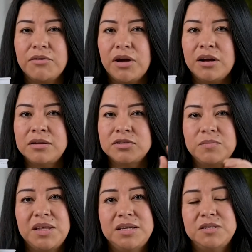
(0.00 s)
regarding
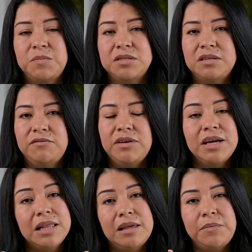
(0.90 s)
something
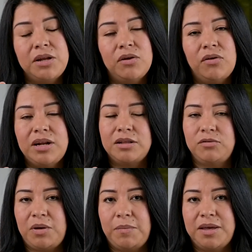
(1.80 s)
specific, let me know and I'll
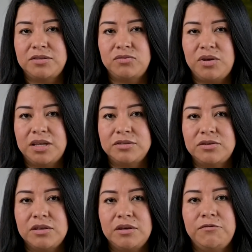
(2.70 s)
do my best to
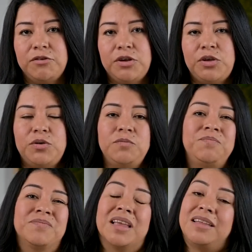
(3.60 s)
answer them for you.
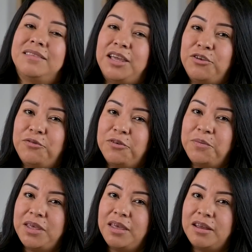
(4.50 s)
Thank you for
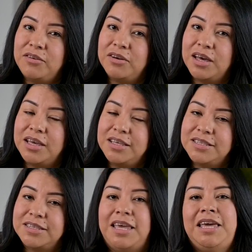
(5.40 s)
being here, you
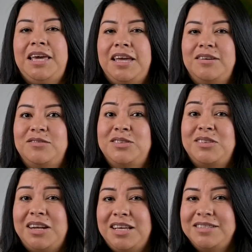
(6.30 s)
guys, and until
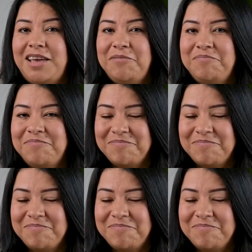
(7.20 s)
the next time.